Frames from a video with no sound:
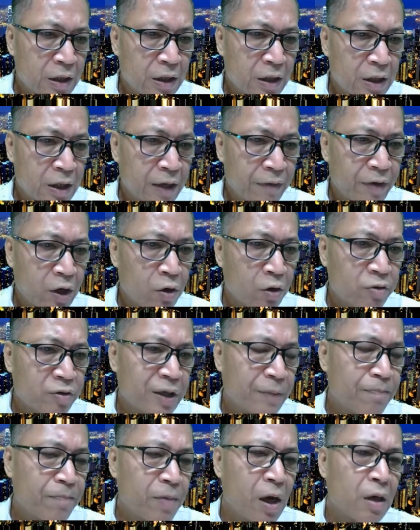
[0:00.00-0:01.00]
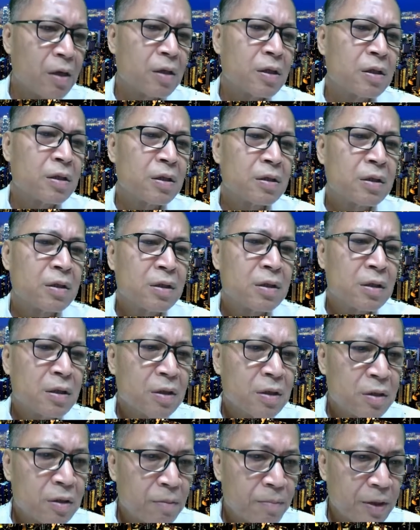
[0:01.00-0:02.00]
lightweight concrete block
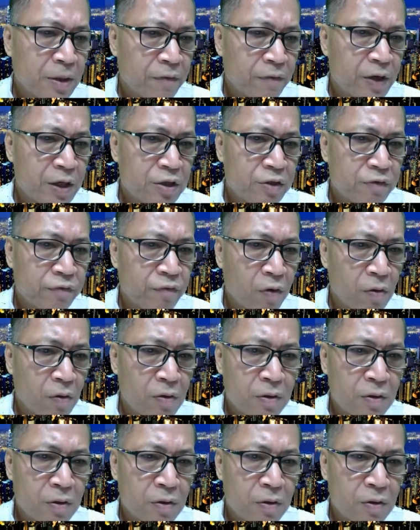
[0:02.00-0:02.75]
to make the raised floor.